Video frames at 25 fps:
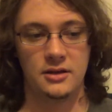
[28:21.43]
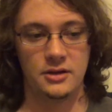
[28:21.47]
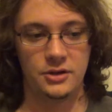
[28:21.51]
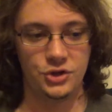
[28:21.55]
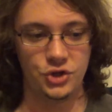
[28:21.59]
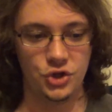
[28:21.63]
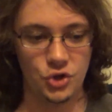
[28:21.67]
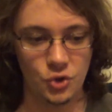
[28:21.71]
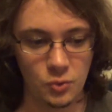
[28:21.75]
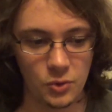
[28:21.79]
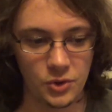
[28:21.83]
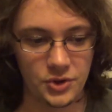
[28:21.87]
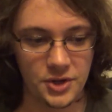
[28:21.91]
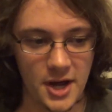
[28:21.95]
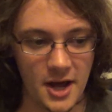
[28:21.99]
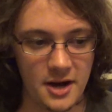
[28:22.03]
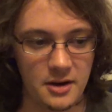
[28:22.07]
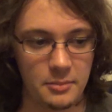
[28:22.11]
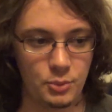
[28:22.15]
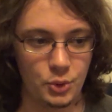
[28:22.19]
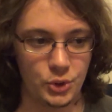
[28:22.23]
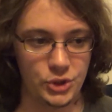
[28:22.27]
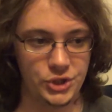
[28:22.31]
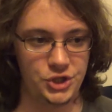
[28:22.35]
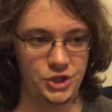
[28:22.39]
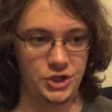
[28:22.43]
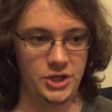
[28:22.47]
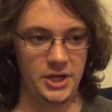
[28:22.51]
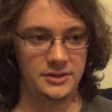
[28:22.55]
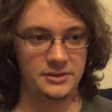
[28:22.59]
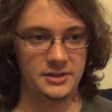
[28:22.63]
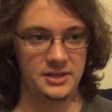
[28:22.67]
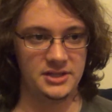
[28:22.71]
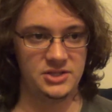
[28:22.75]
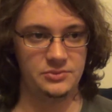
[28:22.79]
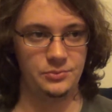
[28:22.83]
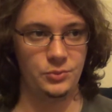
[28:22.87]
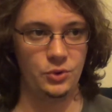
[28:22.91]
you will not appreciate
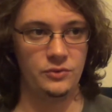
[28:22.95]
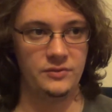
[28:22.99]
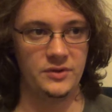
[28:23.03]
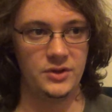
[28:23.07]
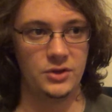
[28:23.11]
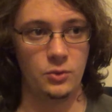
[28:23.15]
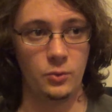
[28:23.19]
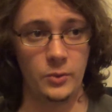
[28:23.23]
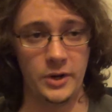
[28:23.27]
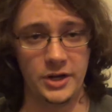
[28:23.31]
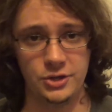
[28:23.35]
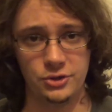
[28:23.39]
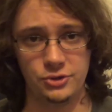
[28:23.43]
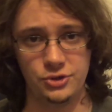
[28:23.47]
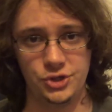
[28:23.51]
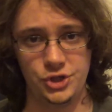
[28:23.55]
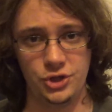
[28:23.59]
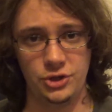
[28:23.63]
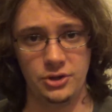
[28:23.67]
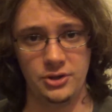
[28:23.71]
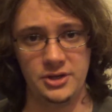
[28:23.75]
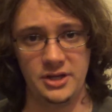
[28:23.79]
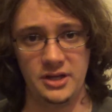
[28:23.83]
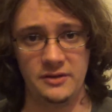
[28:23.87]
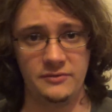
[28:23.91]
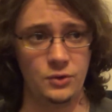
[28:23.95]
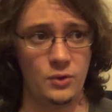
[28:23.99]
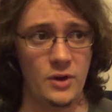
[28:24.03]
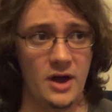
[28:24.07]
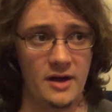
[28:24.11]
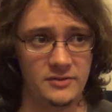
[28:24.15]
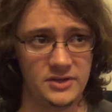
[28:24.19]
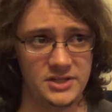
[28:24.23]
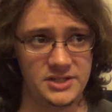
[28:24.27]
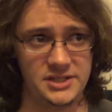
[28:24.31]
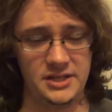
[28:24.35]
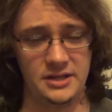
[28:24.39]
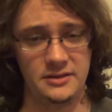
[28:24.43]
this movie the way you should if you
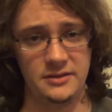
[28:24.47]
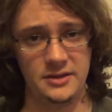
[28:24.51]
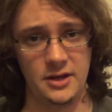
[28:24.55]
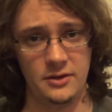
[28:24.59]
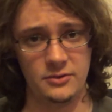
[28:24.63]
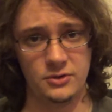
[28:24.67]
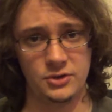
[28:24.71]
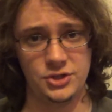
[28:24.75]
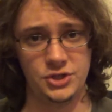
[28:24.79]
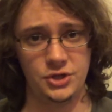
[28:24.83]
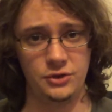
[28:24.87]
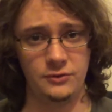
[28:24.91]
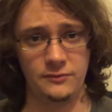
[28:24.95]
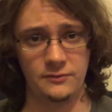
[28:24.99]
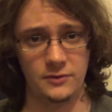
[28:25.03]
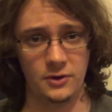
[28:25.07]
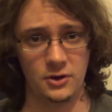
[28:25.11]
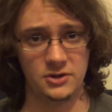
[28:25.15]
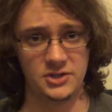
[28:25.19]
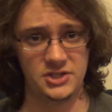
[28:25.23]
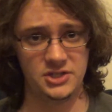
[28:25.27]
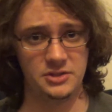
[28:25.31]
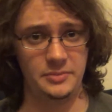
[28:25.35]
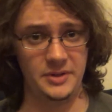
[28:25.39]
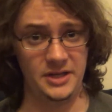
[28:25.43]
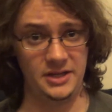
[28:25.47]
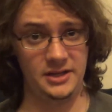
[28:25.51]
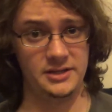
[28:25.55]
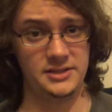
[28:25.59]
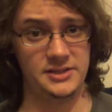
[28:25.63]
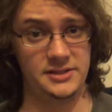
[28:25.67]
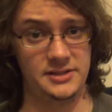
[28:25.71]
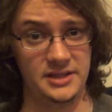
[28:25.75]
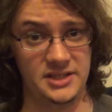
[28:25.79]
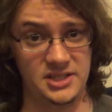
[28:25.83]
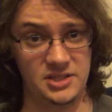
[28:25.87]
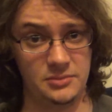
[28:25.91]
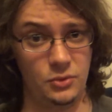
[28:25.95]
haven't seen the other two first,
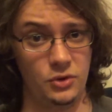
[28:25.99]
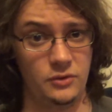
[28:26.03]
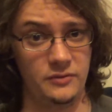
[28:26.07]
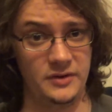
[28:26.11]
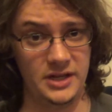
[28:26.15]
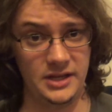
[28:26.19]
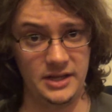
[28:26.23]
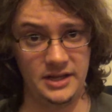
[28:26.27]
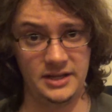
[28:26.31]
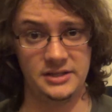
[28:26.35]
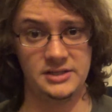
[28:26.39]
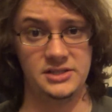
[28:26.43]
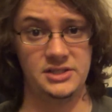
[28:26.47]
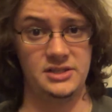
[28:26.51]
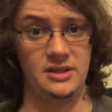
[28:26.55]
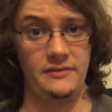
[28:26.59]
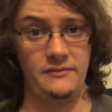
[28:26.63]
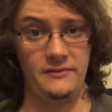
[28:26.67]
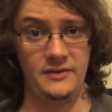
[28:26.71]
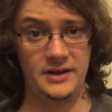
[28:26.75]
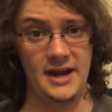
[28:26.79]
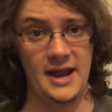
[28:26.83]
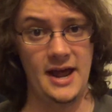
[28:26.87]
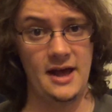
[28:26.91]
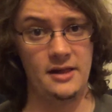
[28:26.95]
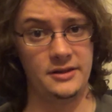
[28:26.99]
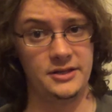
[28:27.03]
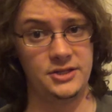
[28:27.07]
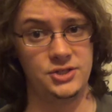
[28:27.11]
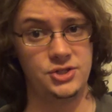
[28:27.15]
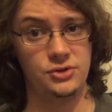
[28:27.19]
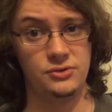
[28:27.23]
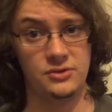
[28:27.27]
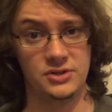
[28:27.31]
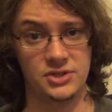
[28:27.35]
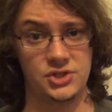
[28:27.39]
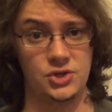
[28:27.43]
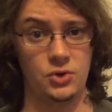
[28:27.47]
because this movie is the finale
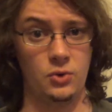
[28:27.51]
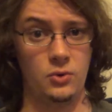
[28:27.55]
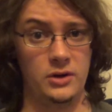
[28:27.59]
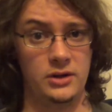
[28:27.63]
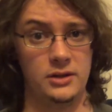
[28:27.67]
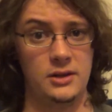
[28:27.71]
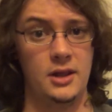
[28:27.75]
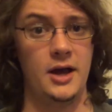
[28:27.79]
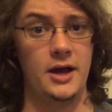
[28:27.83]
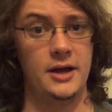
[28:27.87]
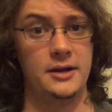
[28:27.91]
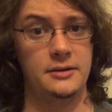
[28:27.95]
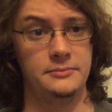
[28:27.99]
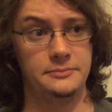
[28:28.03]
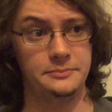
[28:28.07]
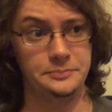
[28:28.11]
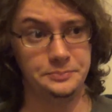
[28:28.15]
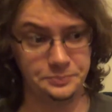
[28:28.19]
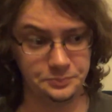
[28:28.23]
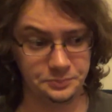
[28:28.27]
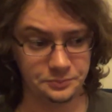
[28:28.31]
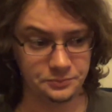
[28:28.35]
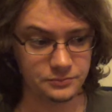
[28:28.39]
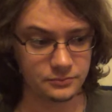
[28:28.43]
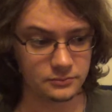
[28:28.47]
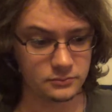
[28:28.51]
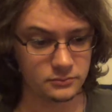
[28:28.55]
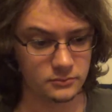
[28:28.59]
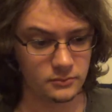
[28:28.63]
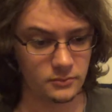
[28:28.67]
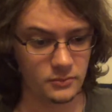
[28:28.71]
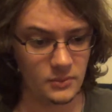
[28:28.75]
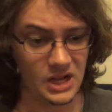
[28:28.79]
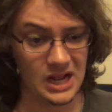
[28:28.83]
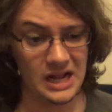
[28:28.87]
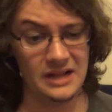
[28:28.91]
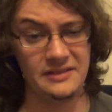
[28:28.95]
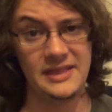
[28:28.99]
to the storyline
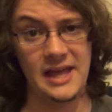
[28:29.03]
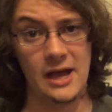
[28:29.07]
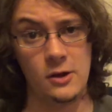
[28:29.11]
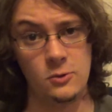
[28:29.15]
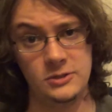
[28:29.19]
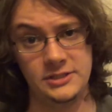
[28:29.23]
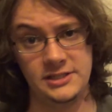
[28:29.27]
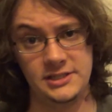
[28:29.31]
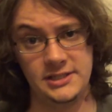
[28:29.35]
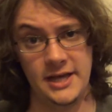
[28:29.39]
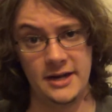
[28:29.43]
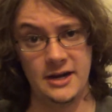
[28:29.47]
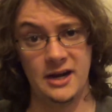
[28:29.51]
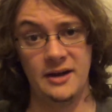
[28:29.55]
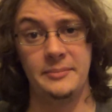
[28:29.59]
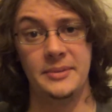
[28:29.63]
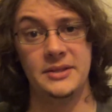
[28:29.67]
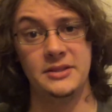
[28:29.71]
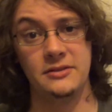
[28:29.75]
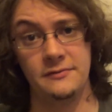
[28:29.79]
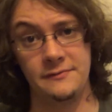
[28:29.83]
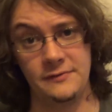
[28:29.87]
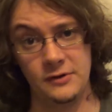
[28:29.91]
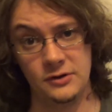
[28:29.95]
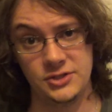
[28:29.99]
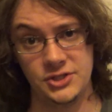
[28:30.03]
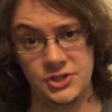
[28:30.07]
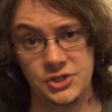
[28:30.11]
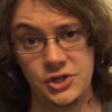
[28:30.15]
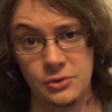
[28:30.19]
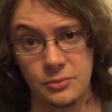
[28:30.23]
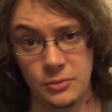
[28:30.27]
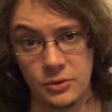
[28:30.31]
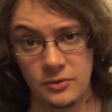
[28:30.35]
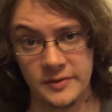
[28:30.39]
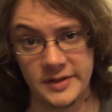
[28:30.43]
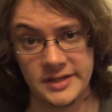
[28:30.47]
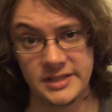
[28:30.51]
that was set up in the first two
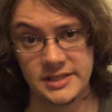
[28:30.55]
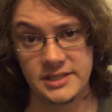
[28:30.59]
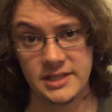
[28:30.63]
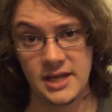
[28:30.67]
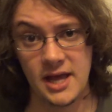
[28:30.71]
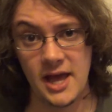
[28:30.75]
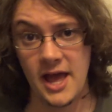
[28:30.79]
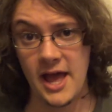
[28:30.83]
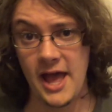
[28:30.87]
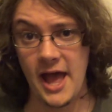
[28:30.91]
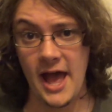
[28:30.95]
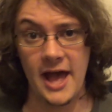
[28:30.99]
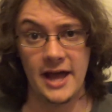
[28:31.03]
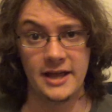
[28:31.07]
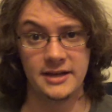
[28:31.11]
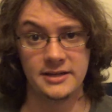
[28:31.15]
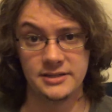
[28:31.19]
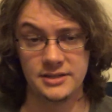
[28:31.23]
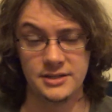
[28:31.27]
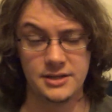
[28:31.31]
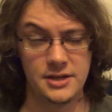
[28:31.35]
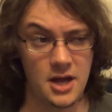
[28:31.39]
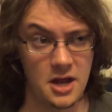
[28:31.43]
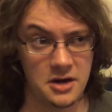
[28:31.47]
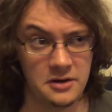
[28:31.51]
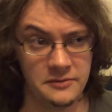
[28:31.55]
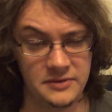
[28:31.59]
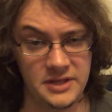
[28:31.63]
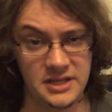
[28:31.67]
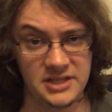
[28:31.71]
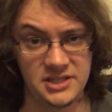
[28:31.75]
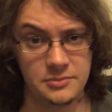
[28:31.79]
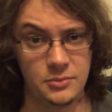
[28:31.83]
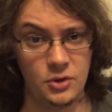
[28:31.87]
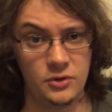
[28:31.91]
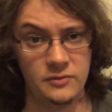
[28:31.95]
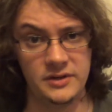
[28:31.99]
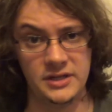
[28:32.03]
movies, and none of
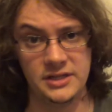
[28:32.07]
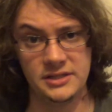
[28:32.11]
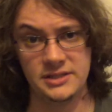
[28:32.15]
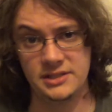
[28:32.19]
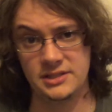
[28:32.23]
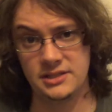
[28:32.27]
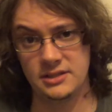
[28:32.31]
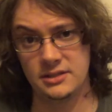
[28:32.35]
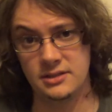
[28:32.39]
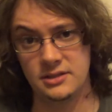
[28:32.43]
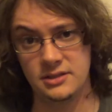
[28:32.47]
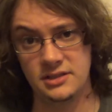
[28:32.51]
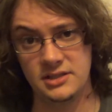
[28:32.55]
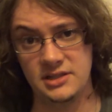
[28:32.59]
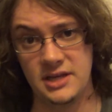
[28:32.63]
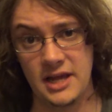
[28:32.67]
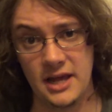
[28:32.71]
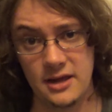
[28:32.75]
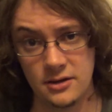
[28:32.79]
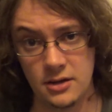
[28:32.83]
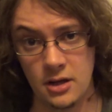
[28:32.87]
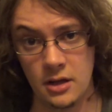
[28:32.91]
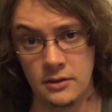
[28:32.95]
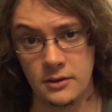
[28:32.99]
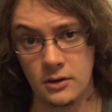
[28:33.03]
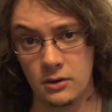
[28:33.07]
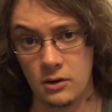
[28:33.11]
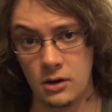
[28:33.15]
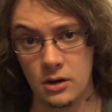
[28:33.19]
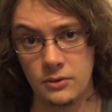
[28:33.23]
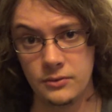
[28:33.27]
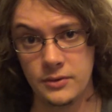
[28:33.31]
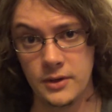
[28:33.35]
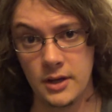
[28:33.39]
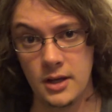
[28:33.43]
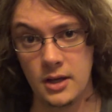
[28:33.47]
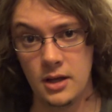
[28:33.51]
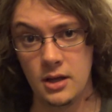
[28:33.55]
these movies stand on their own.